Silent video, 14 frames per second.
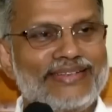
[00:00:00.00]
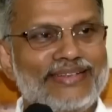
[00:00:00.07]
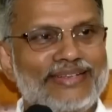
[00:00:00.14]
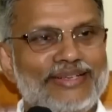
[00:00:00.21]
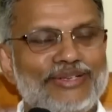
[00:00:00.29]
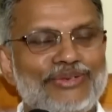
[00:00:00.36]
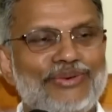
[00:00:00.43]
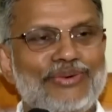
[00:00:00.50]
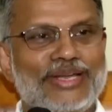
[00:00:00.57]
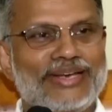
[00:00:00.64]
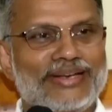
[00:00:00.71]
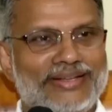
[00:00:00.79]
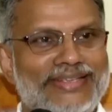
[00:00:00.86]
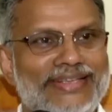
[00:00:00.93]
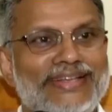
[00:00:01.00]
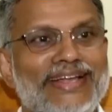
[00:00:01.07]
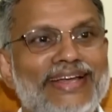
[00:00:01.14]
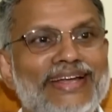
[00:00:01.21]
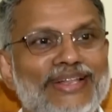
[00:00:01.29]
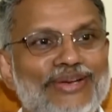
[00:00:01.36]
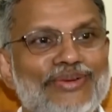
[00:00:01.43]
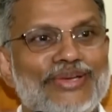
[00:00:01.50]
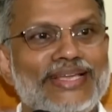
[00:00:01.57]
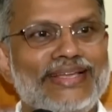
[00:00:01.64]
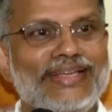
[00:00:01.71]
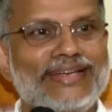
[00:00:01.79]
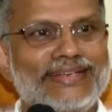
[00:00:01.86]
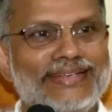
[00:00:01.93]
who are eagerly looking
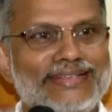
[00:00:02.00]
at